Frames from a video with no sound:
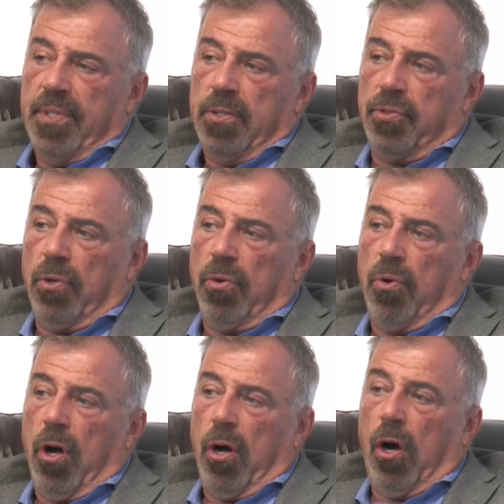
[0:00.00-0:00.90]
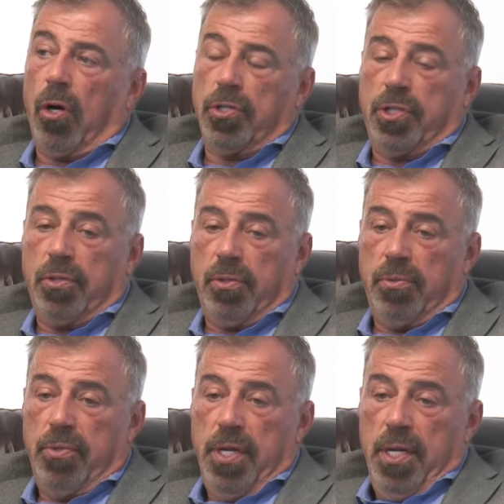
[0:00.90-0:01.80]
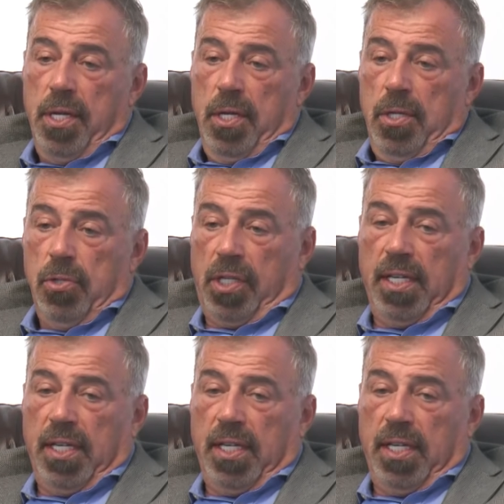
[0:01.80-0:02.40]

So R2, you